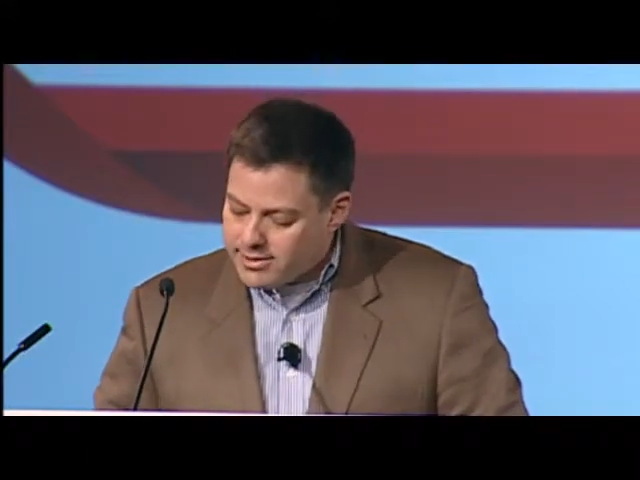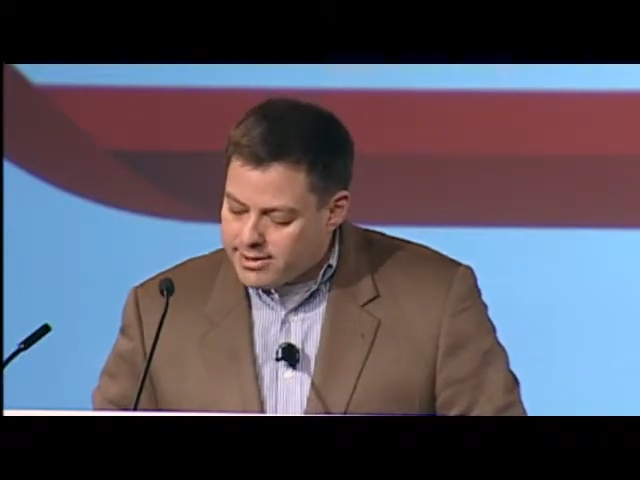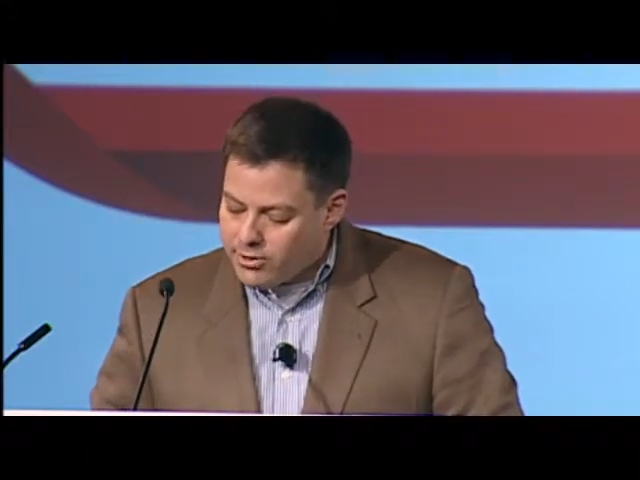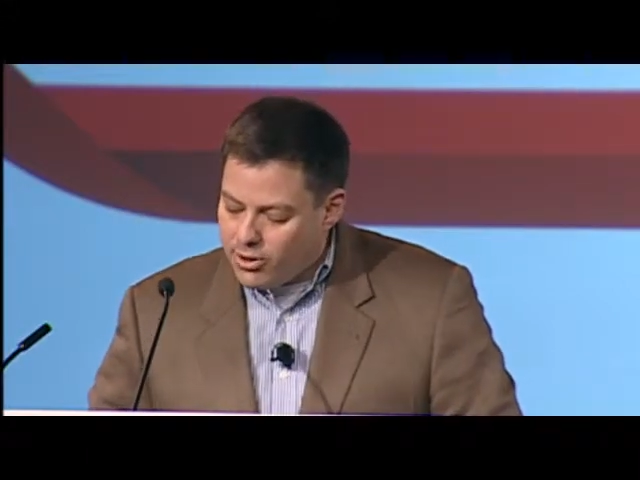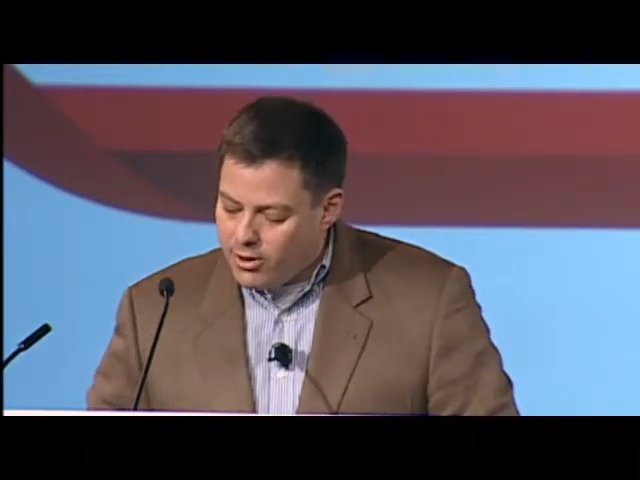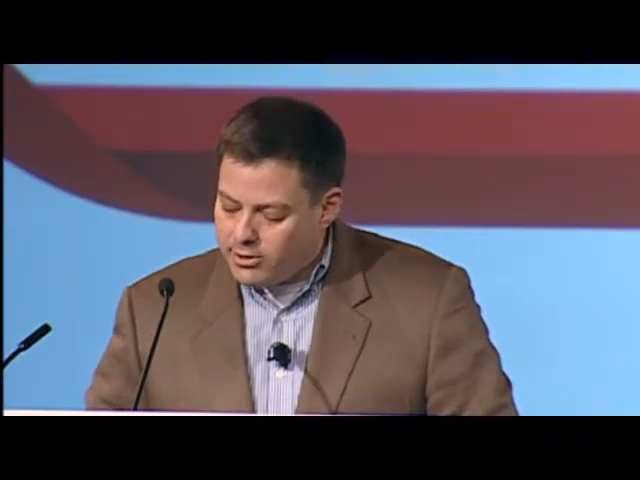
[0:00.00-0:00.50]
that
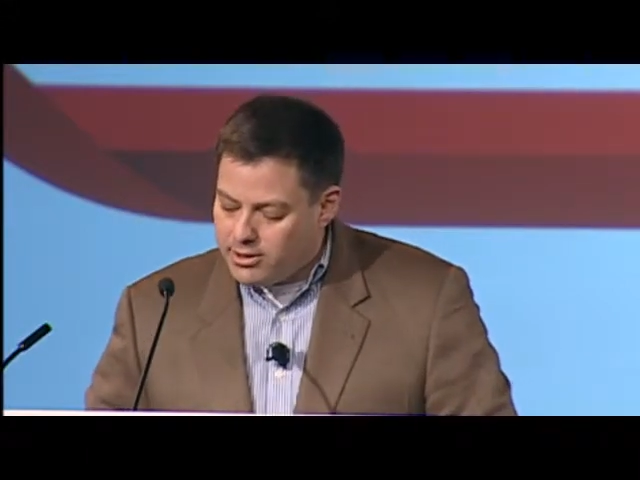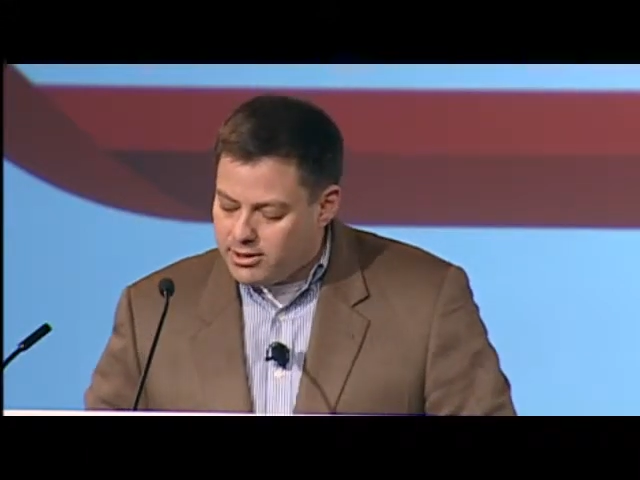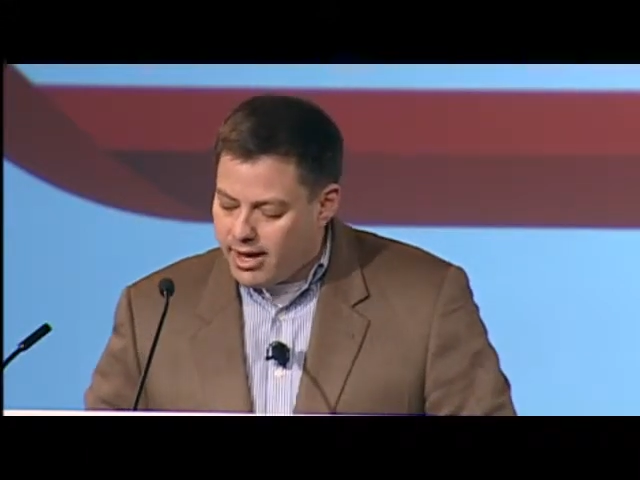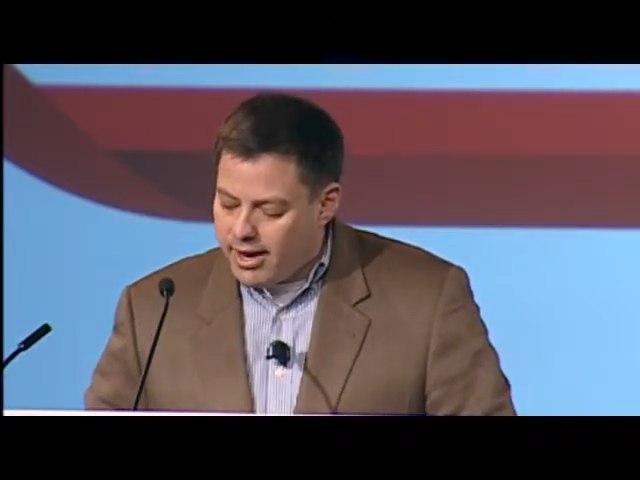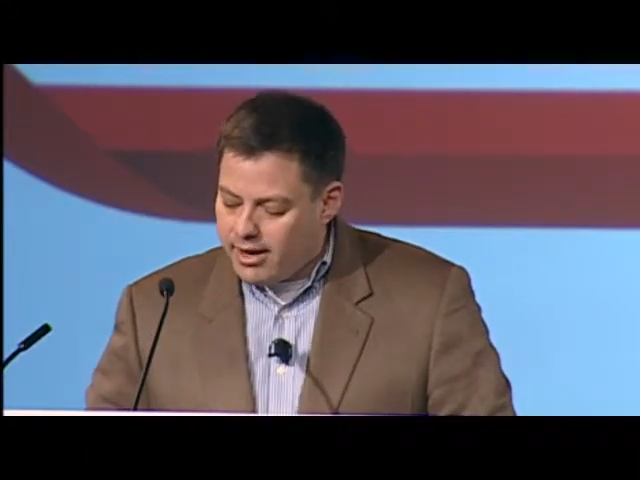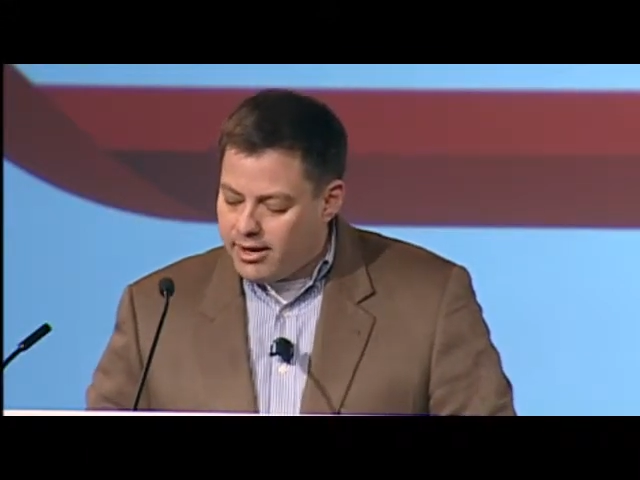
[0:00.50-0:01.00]
are all
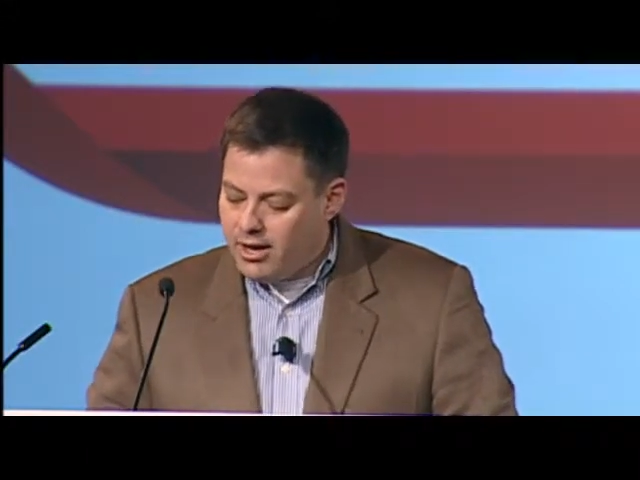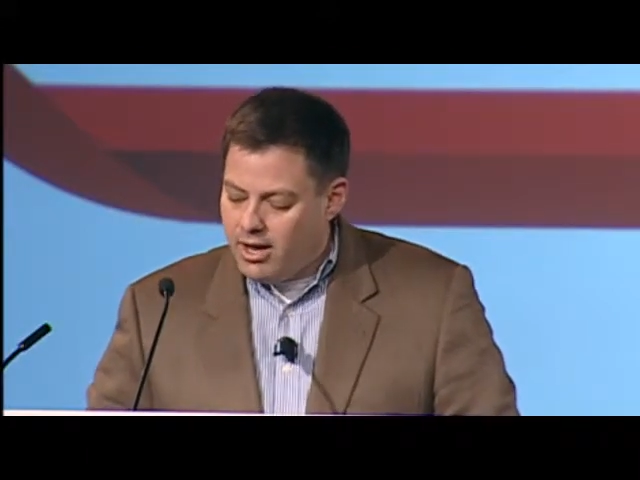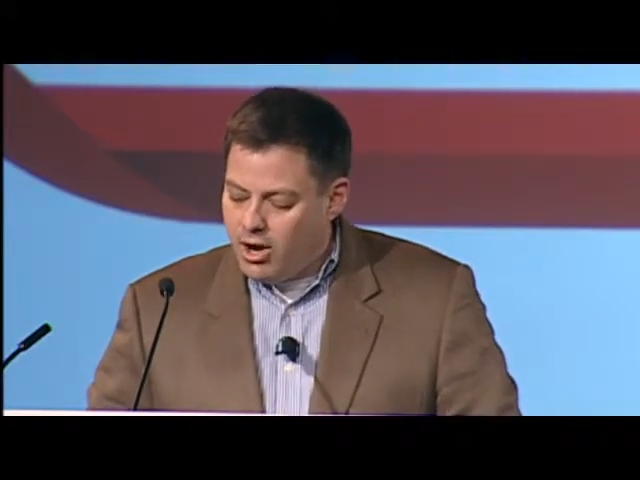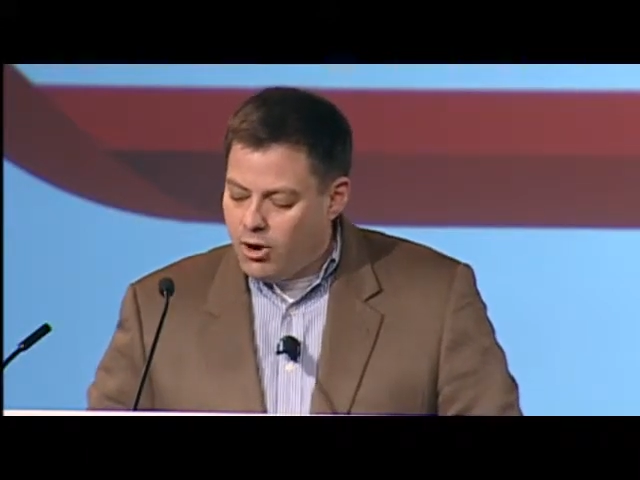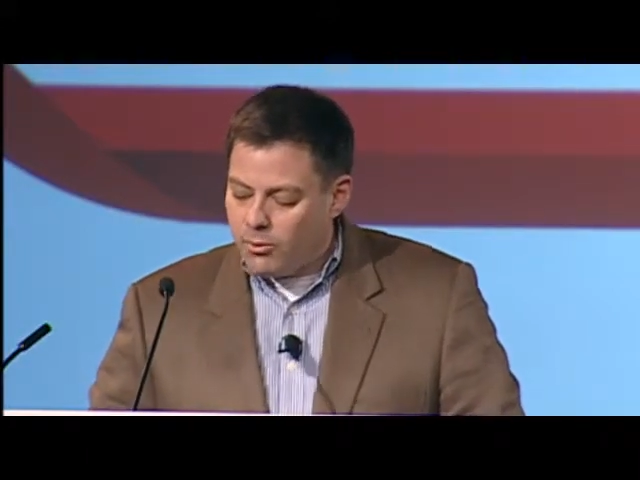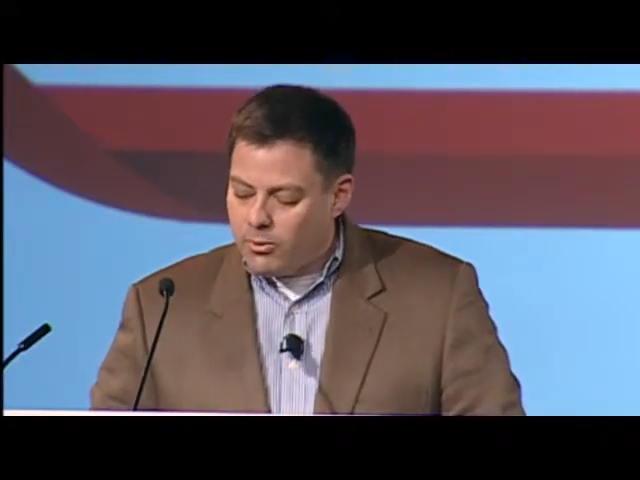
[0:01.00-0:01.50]
alike,
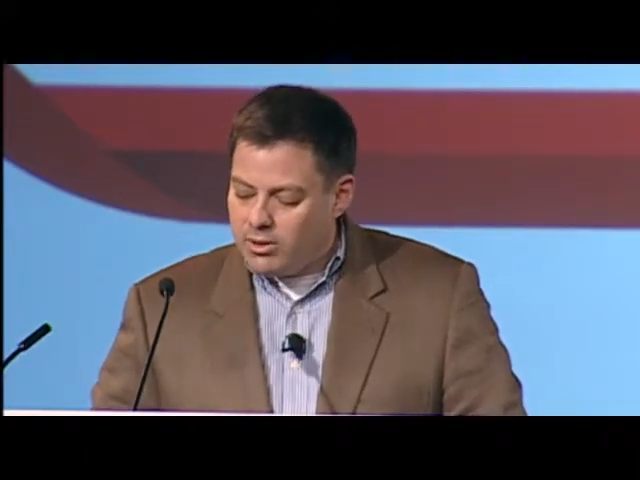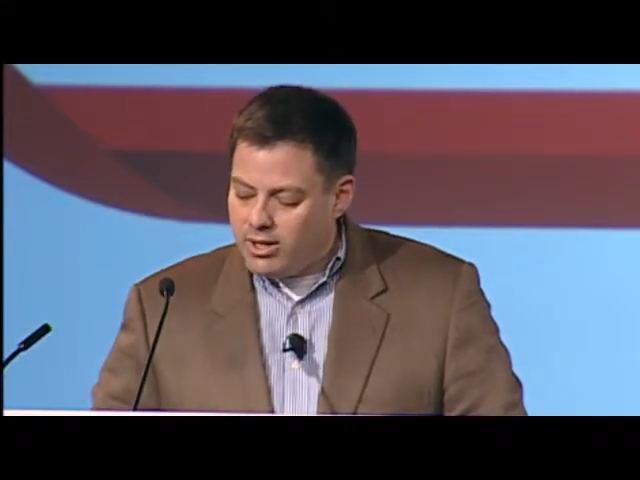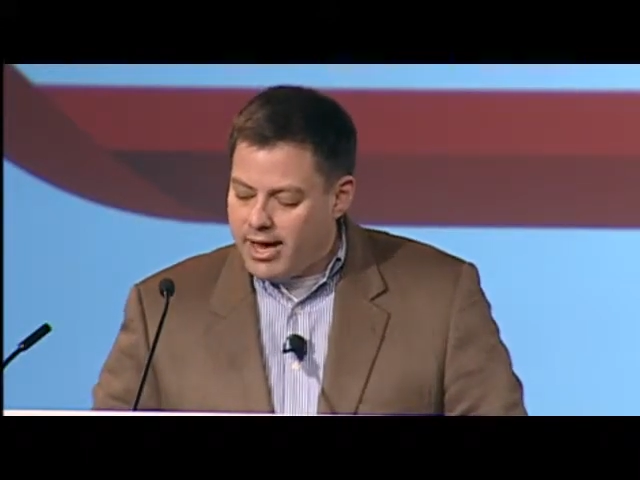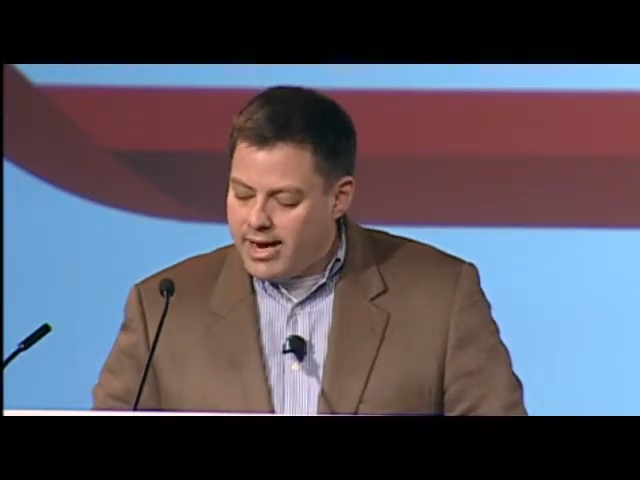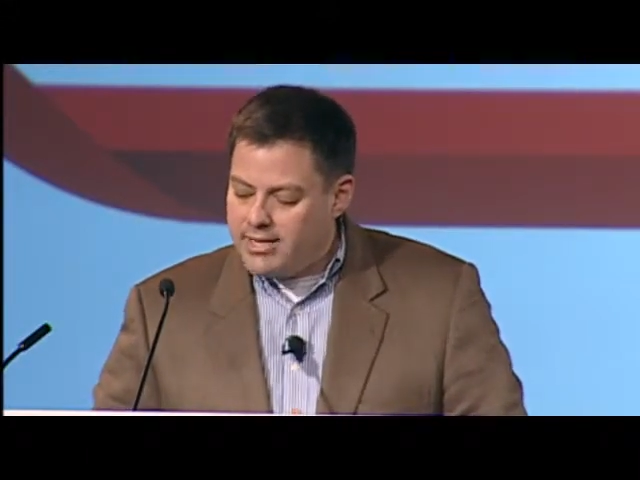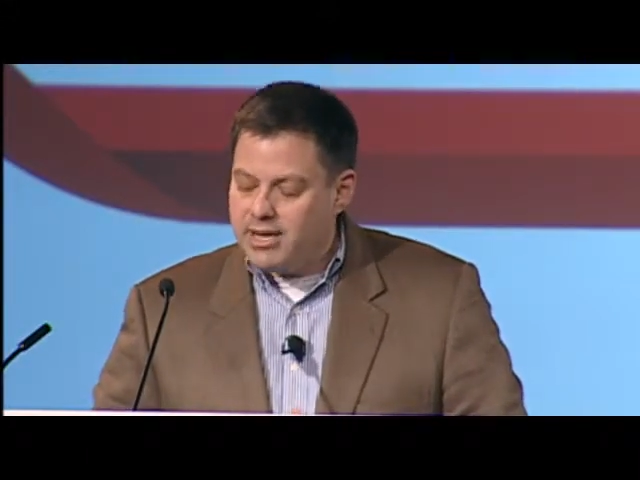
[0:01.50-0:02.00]

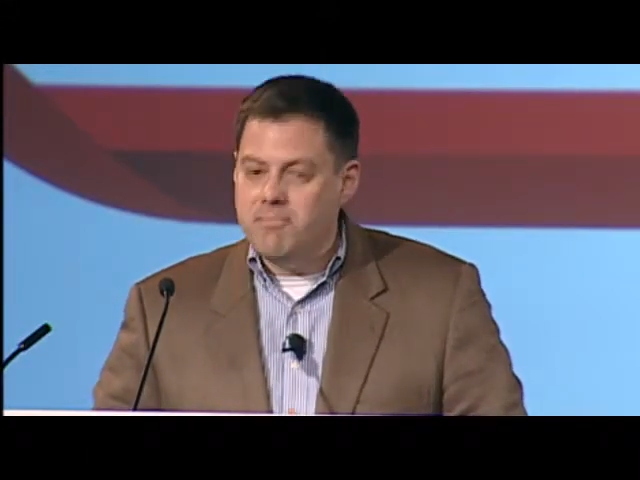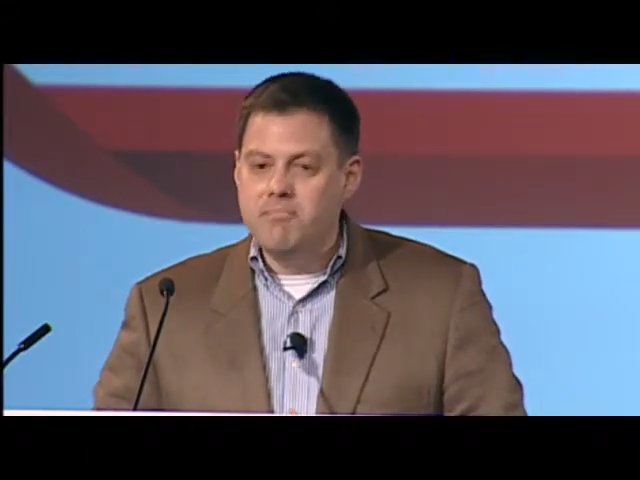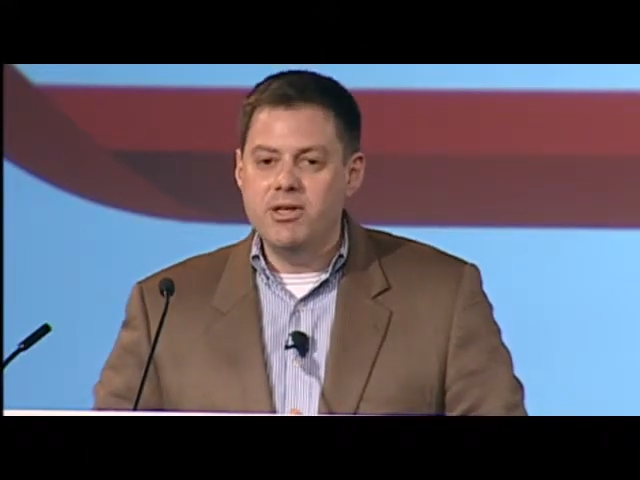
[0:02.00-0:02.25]
reliant on